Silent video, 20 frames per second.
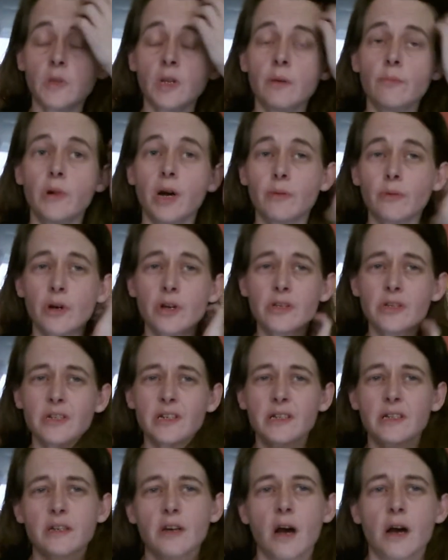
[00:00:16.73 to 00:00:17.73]
But I'm going to
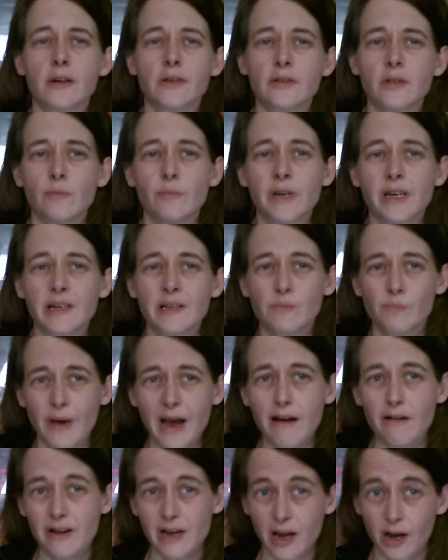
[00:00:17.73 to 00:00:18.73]
discuss the biggest
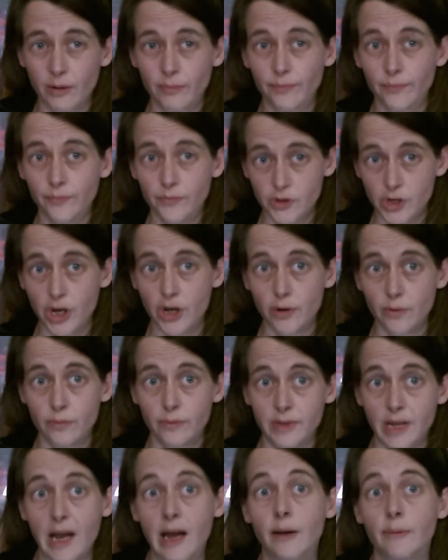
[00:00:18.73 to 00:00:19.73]
barrier to
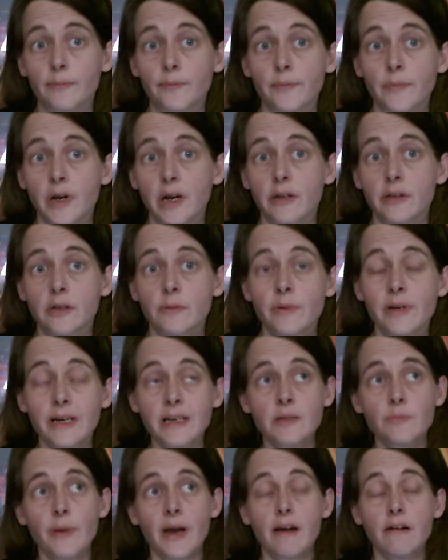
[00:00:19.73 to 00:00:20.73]
that. And the
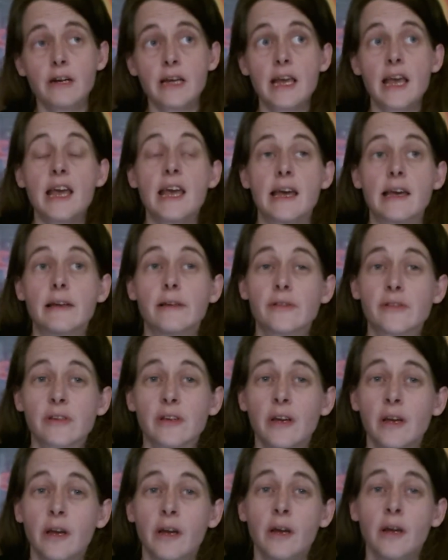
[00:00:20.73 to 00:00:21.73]
biggest barrier is,
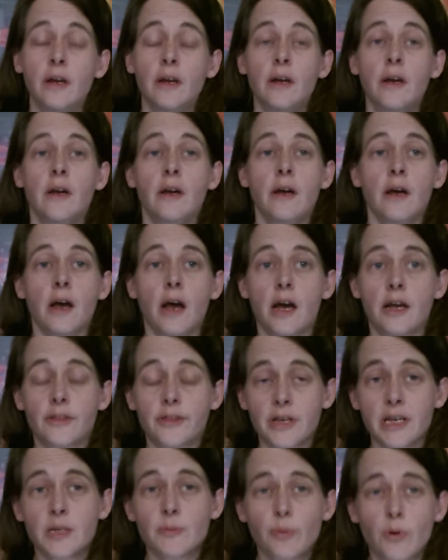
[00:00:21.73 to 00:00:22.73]
at
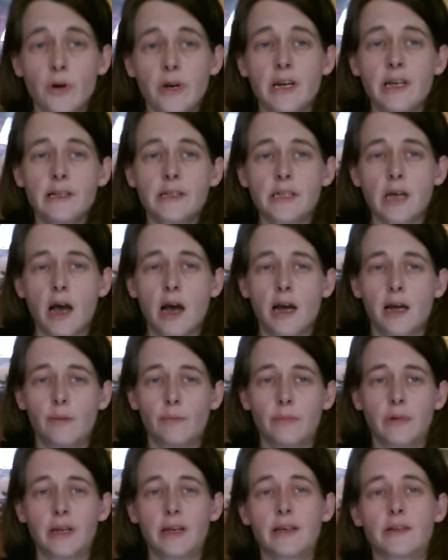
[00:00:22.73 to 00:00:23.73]
this point in time,
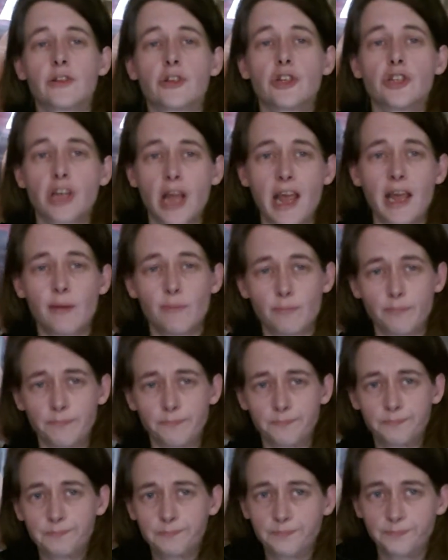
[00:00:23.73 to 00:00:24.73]
is shame.
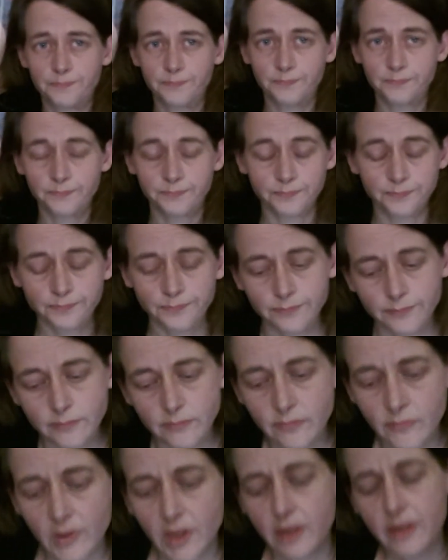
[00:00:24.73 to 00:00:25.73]

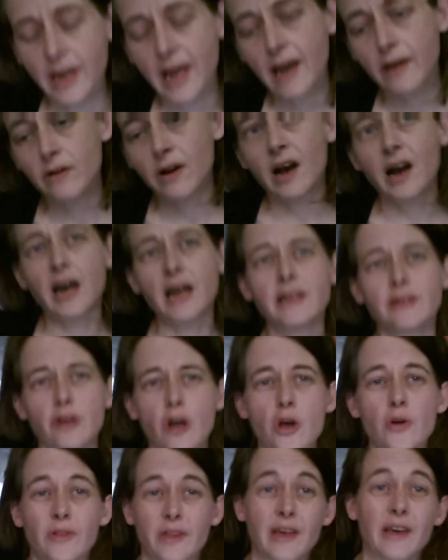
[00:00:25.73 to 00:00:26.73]
Now, I
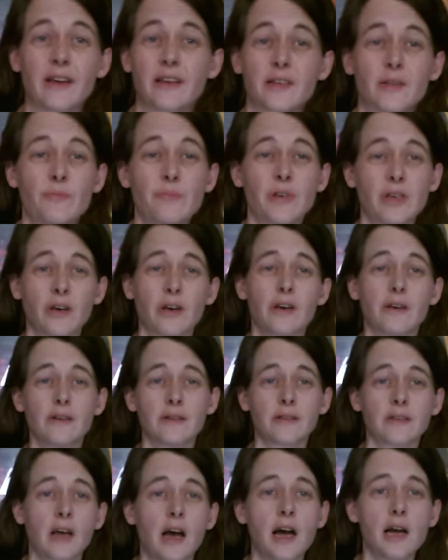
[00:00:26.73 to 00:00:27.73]
know this
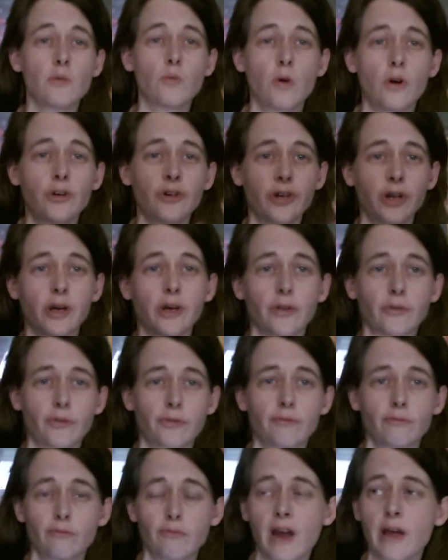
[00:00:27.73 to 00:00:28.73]
because I wandered
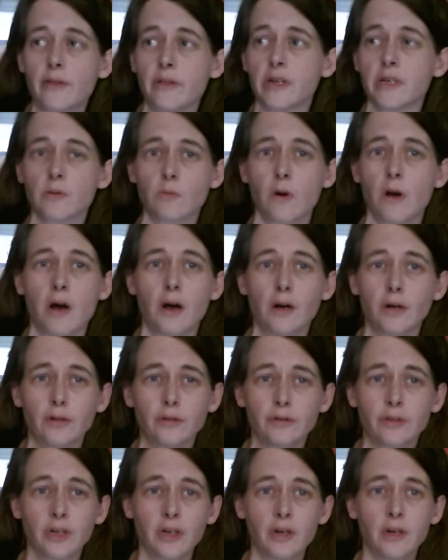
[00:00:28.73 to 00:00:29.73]
around this world